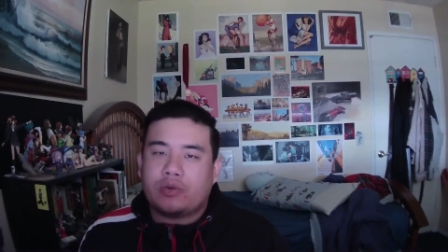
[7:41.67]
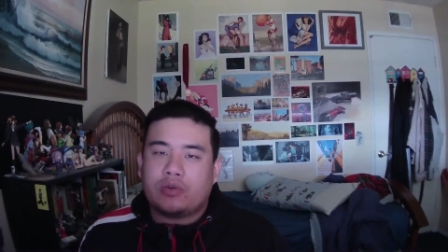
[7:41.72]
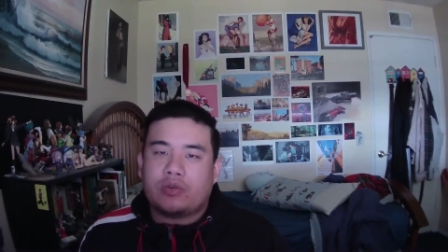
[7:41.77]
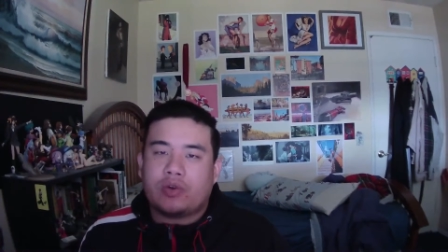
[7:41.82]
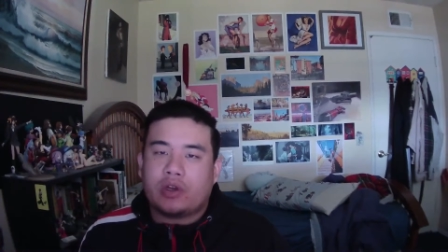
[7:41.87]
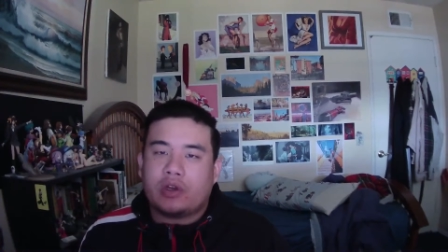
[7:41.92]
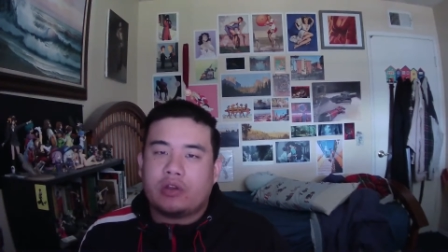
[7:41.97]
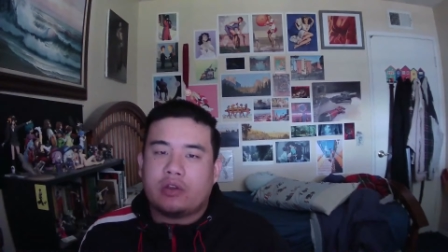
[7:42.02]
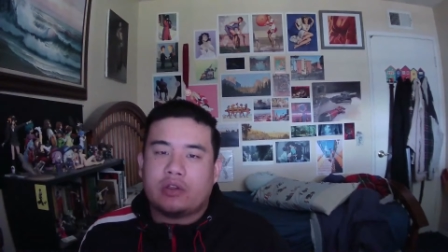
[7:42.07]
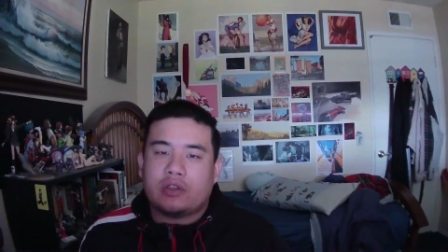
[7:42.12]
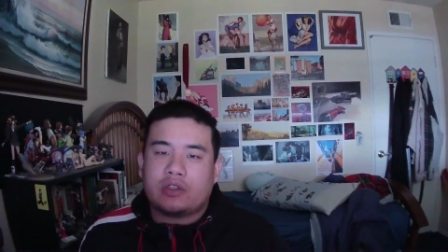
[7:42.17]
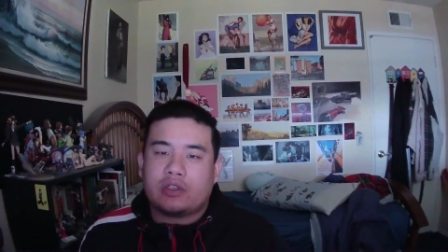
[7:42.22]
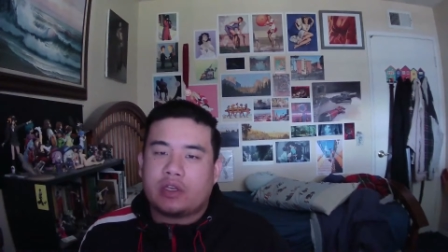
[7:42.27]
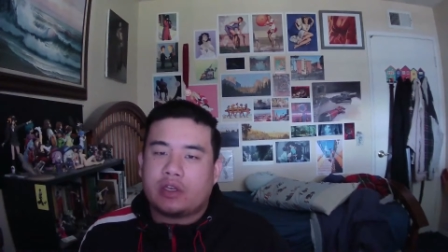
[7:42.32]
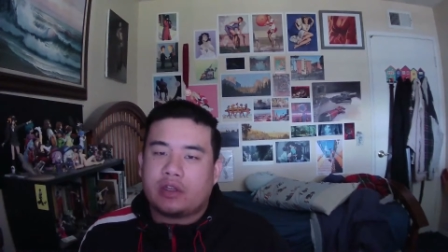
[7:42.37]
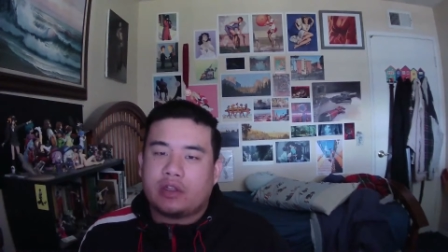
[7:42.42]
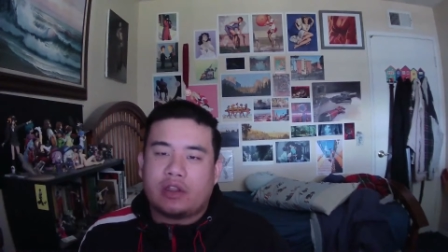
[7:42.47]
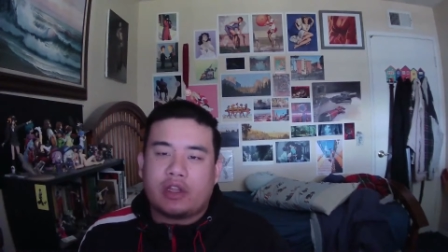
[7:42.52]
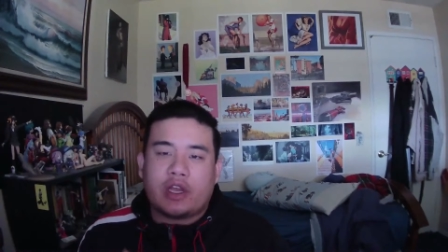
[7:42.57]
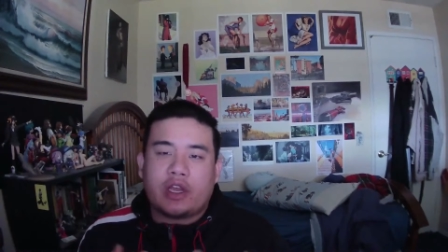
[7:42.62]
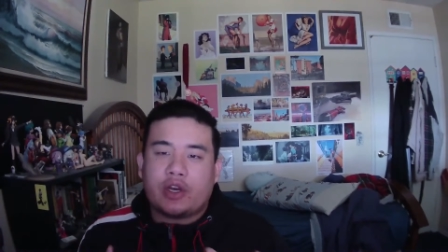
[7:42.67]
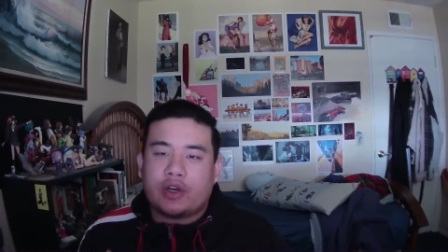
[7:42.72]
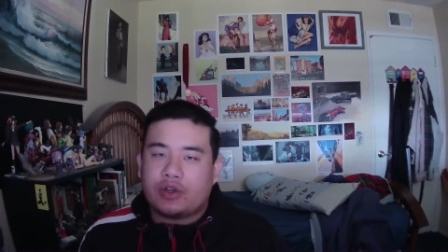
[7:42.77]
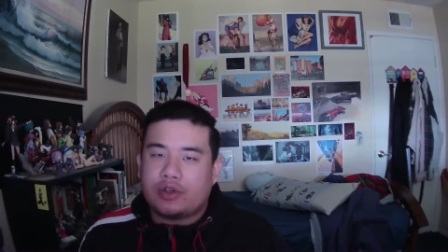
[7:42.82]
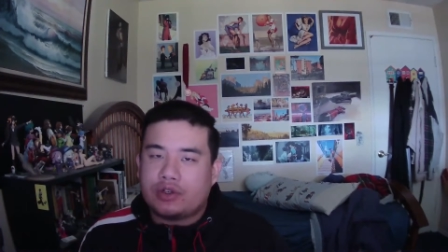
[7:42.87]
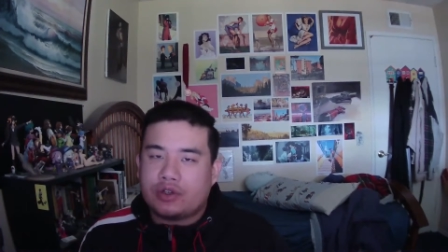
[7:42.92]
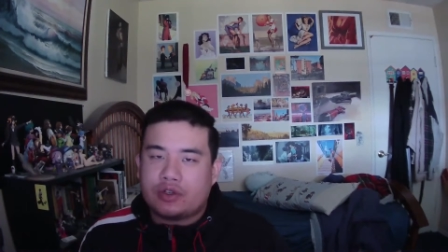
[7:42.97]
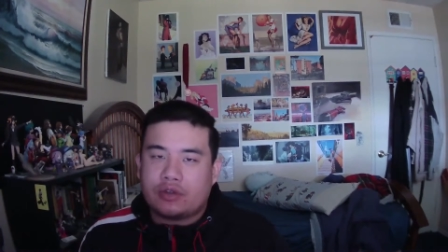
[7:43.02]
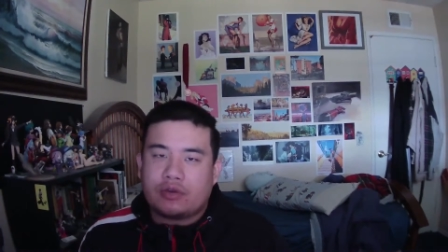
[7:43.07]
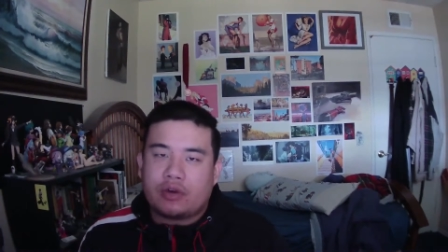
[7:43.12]
right it's like
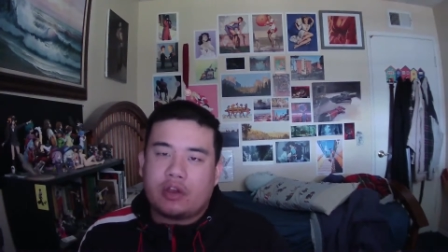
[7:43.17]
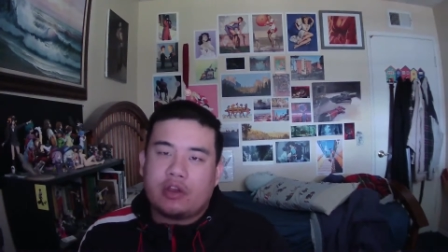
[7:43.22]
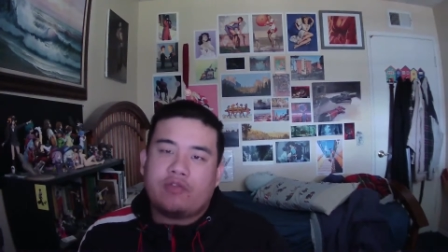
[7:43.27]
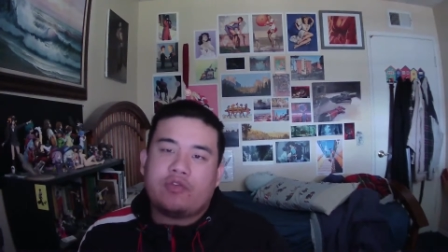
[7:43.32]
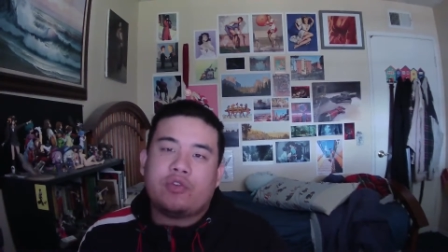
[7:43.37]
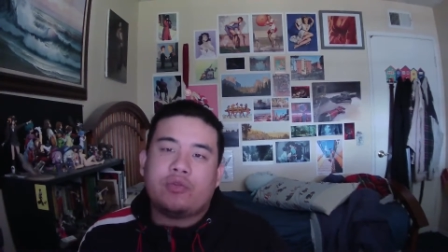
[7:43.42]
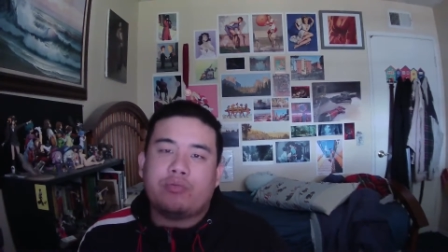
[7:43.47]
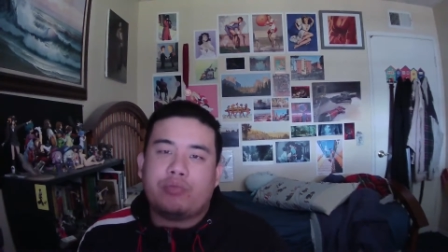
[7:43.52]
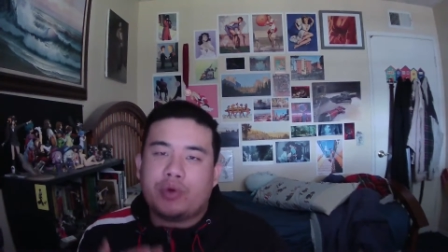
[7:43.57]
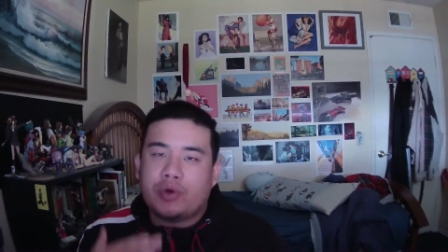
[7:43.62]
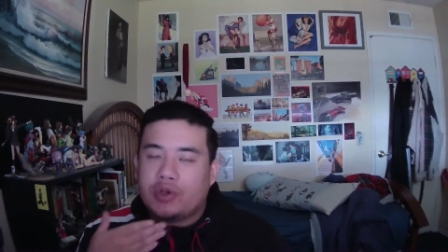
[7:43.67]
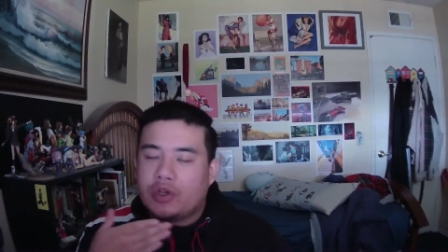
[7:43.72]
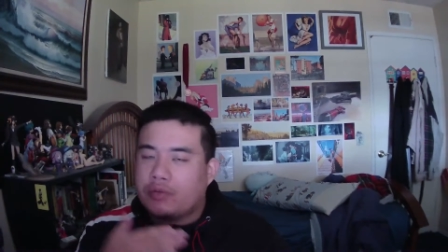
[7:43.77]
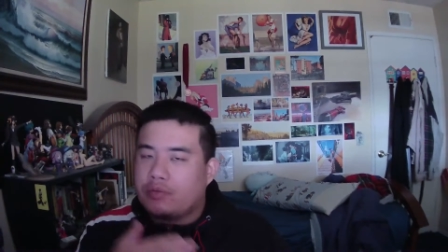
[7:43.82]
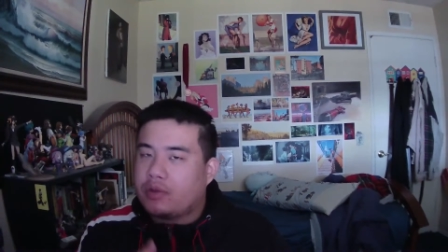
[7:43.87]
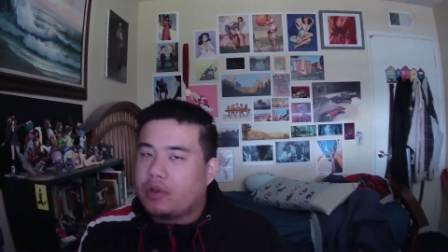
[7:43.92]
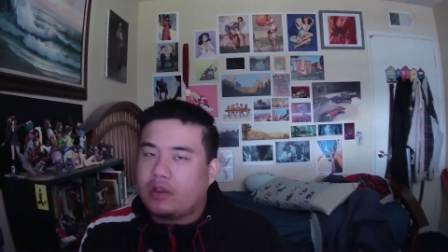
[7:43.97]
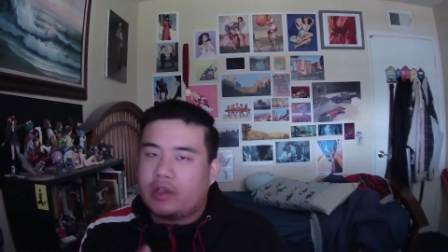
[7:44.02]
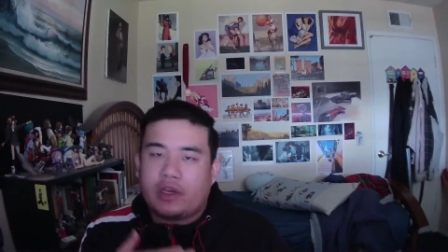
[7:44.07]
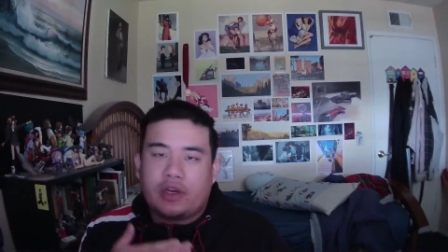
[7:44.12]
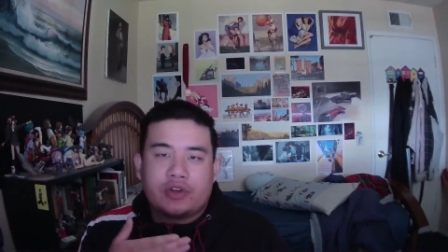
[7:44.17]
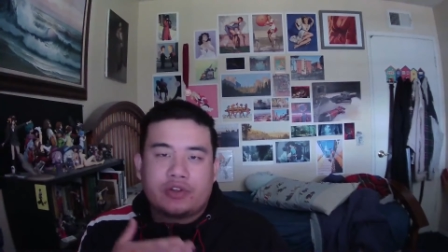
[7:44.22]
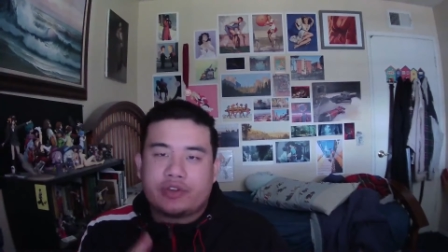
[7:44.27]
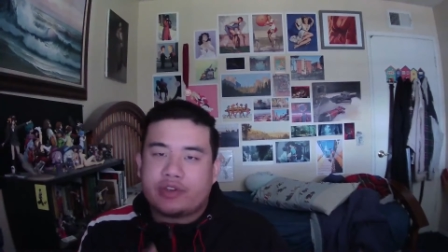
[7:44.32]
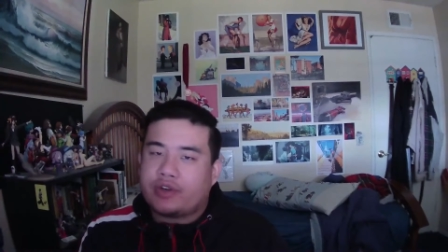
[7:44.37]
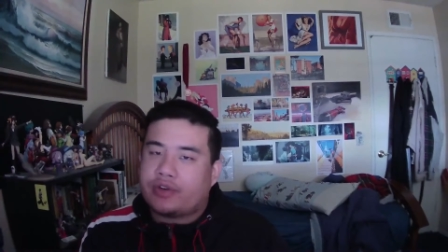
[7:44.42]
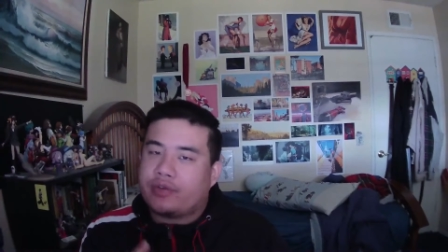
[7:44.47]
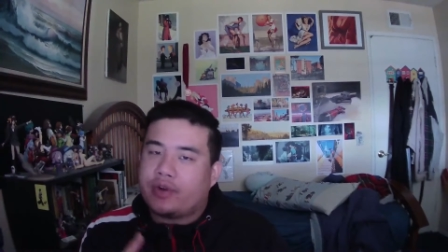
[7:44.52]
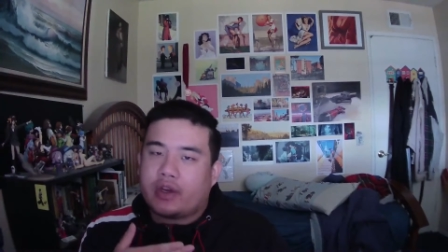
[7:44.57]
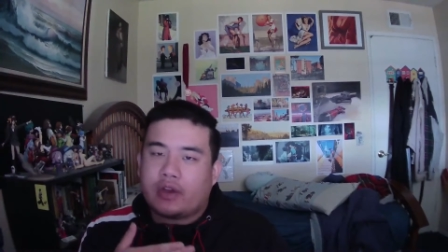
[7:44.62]
layers right if you build up the layers
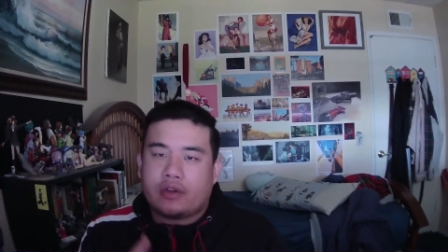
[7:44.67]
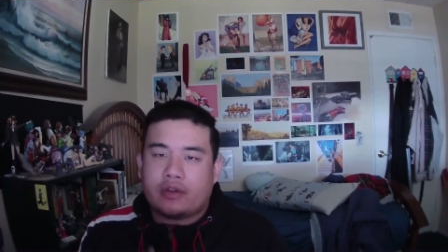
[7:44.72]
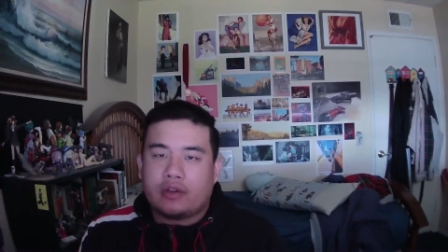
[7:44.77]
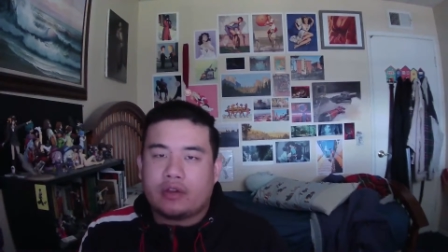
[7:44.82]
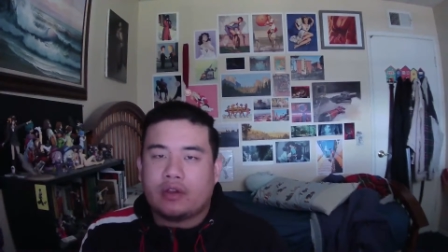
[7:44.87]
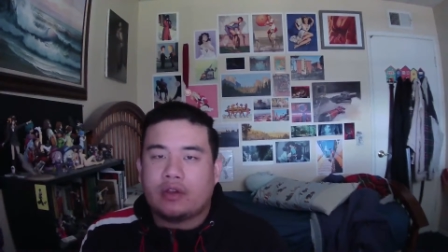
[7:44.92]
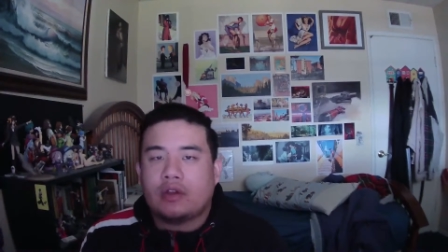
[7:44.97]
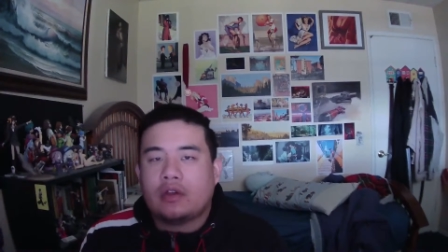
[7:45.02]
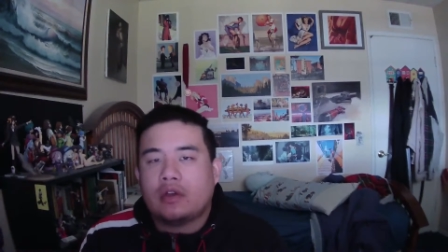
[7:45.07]
correctly